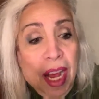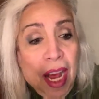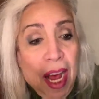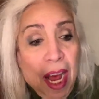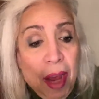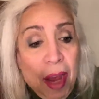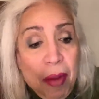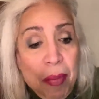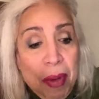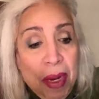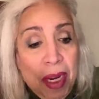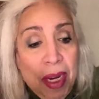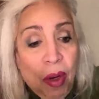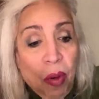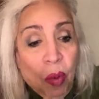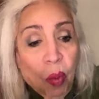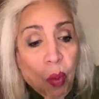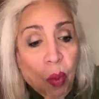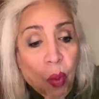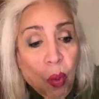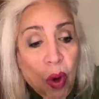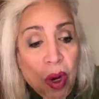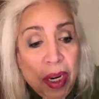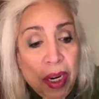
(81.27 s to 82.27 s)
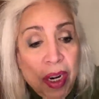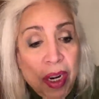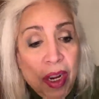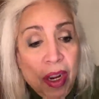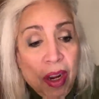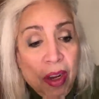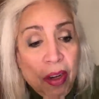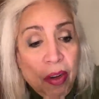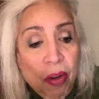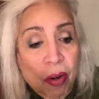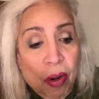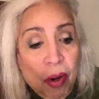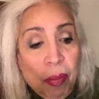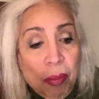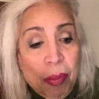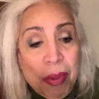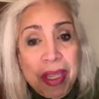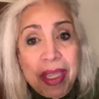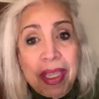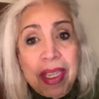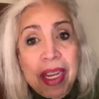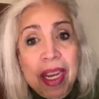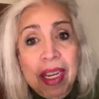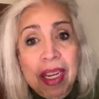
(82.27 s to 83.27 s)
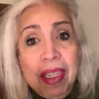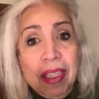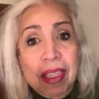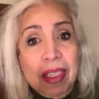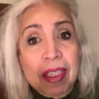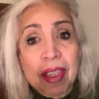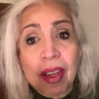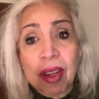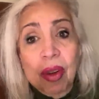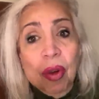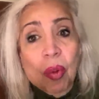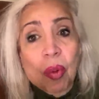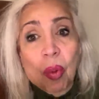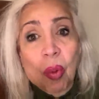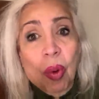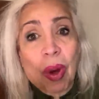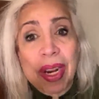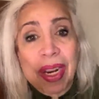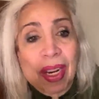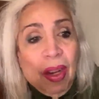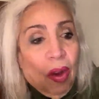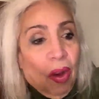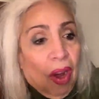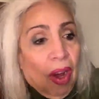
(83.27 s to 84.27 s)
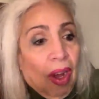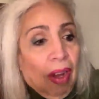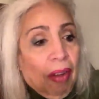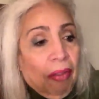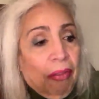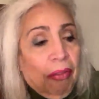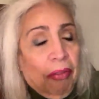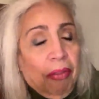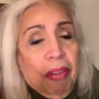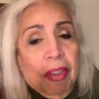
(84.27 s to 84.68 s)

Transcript: I mean, 100% went off,